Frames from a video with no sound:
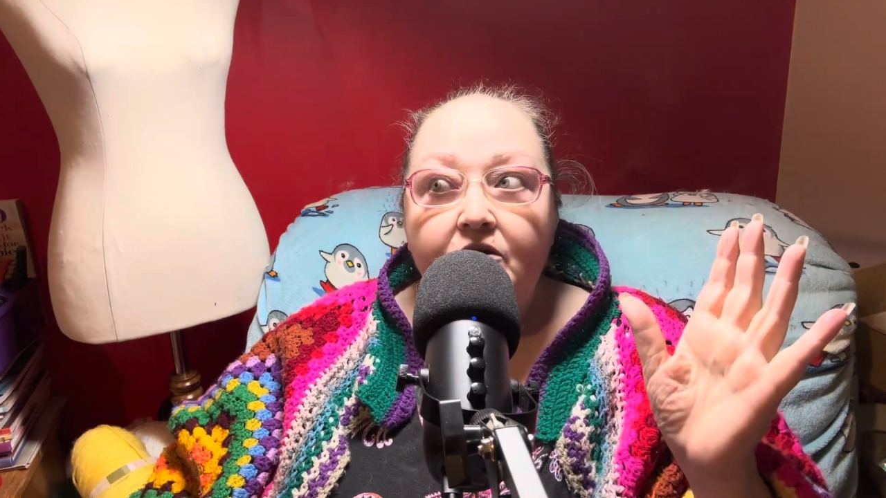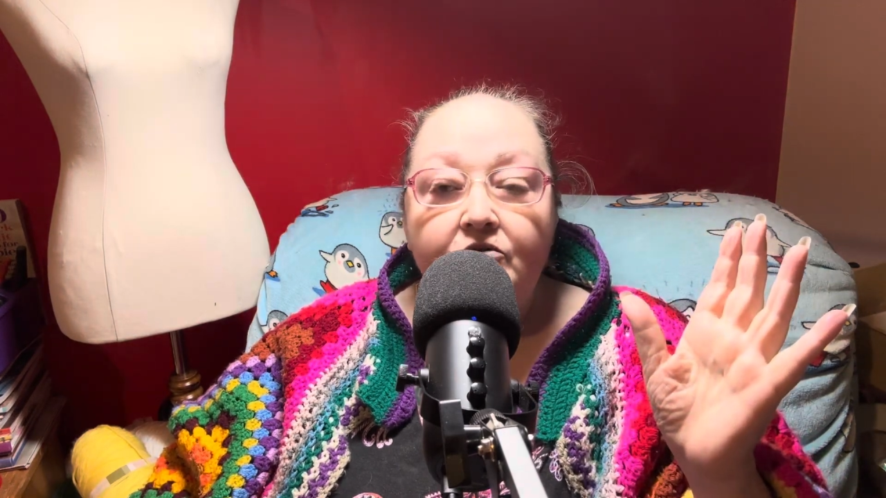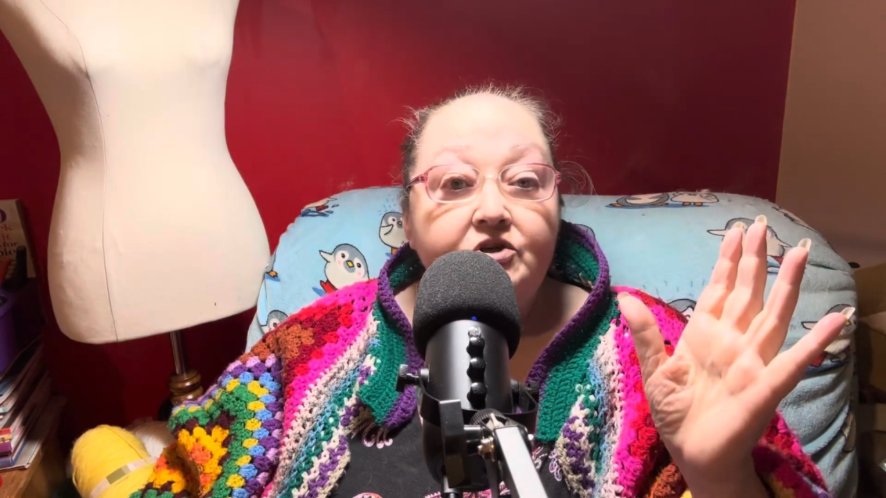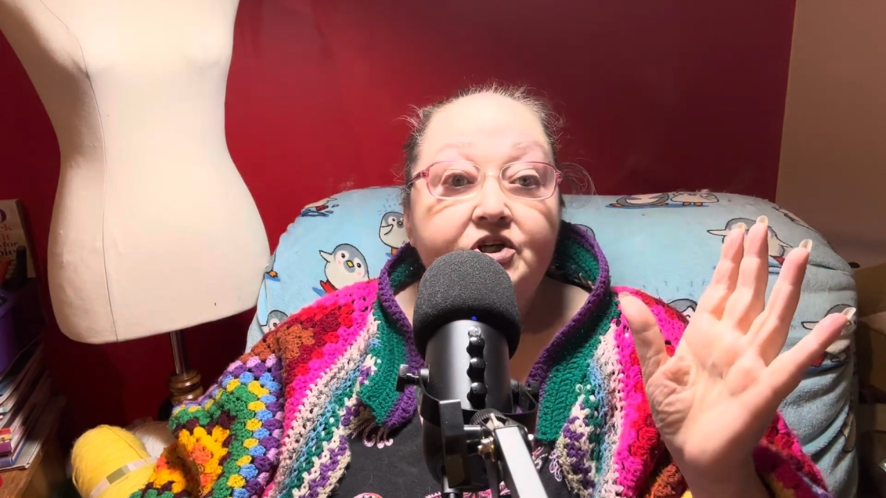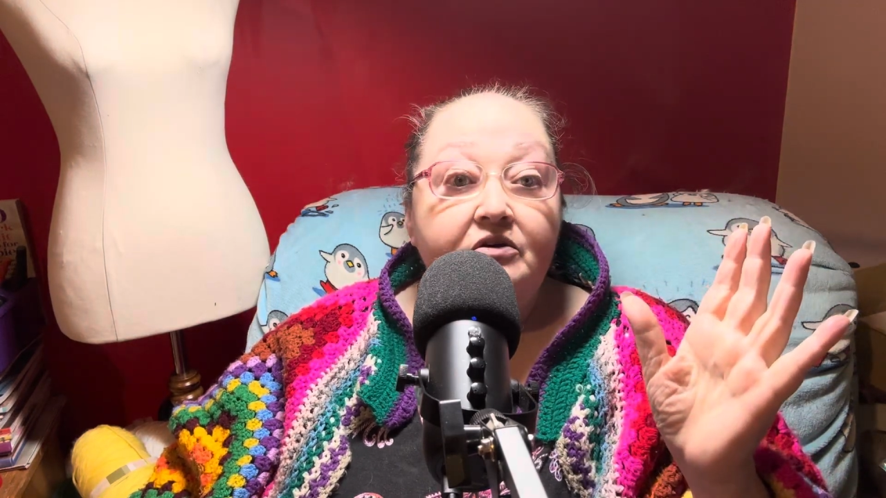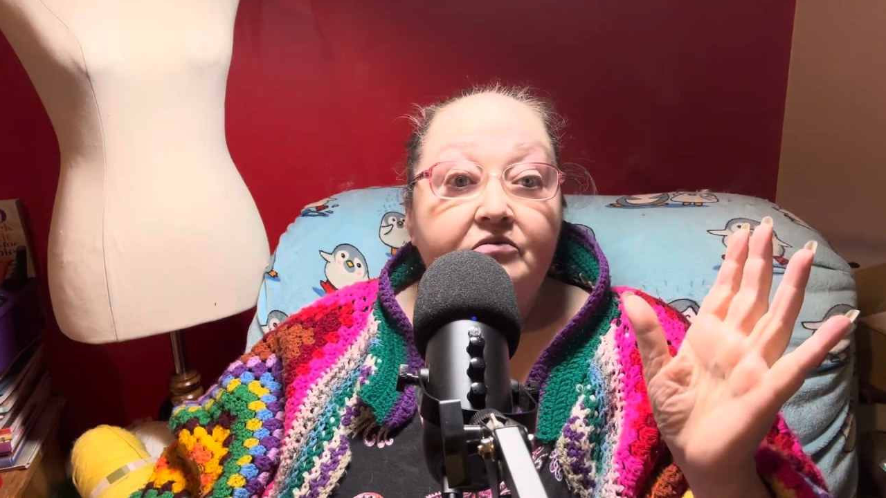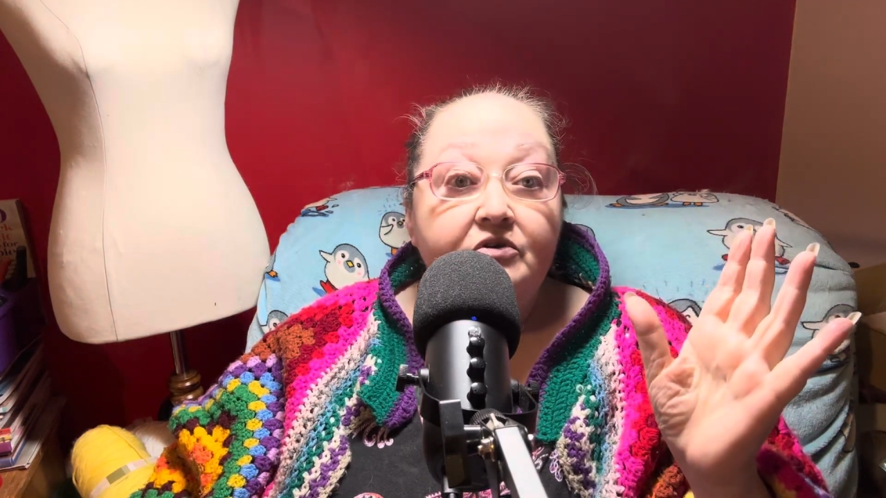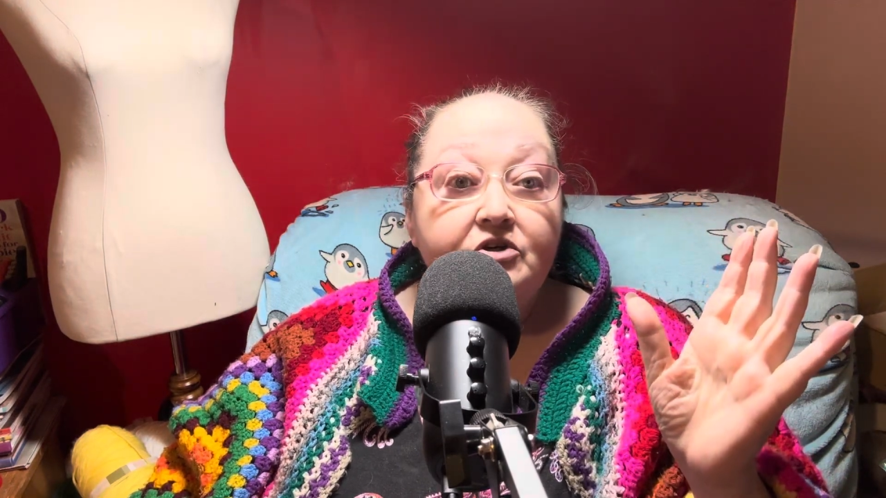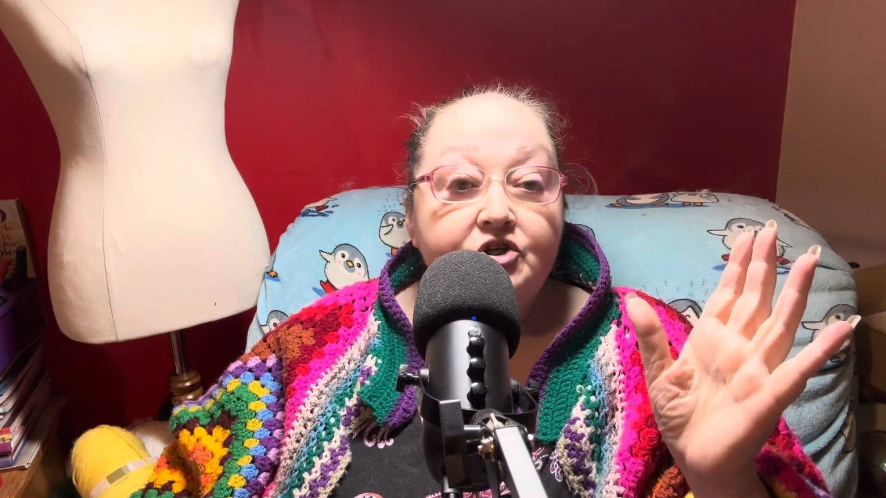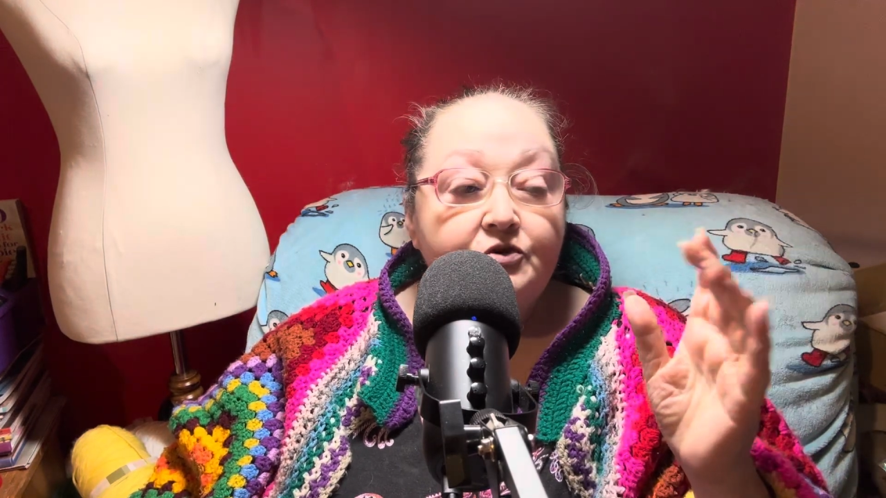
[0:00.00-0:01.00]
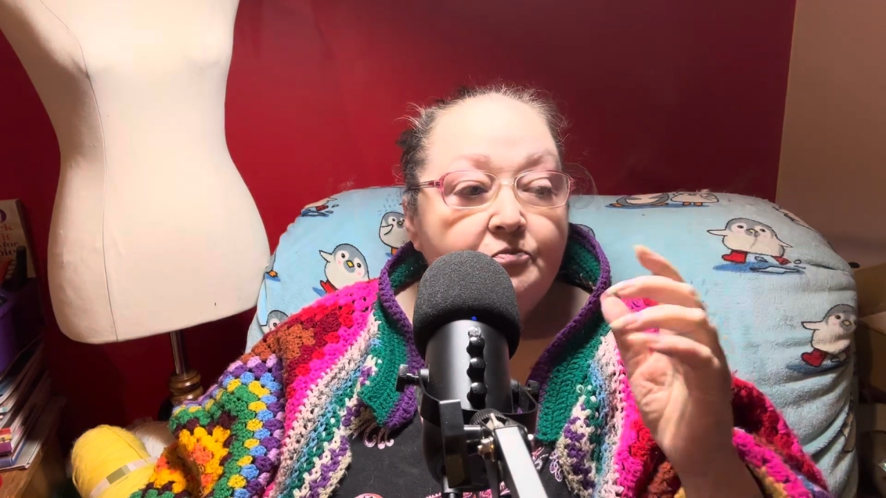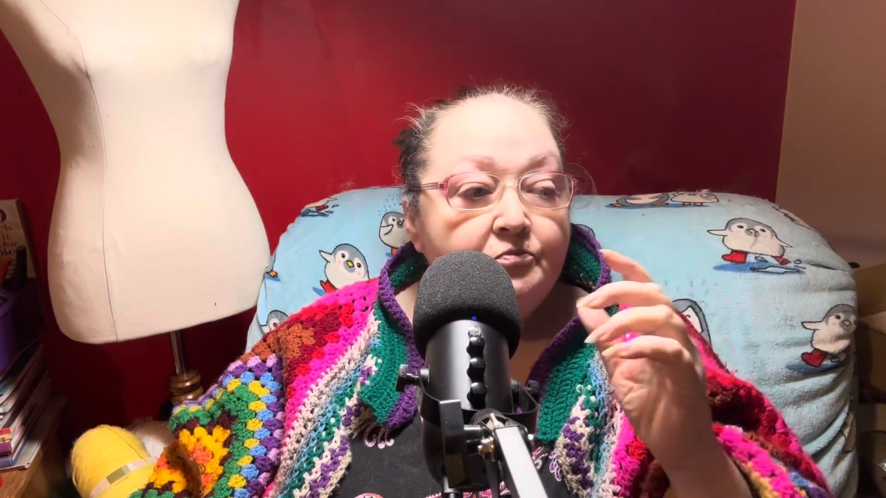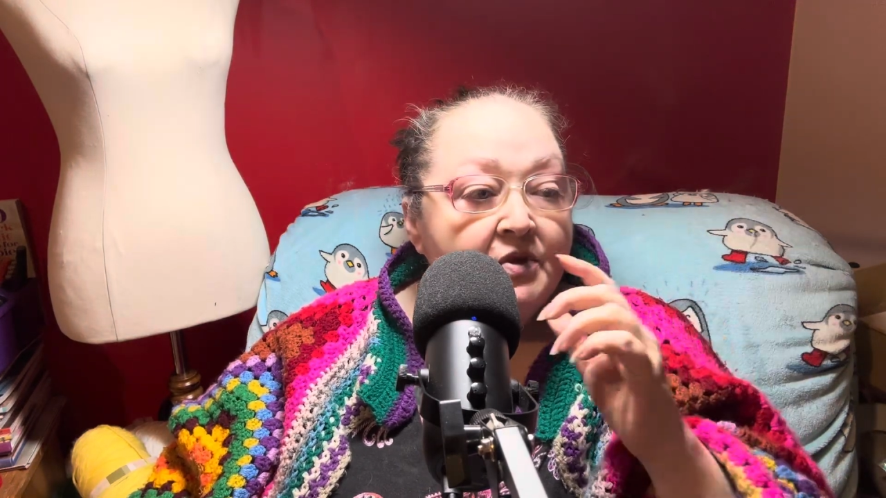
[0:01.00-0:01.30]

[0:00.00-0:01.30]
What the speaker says: crochet version.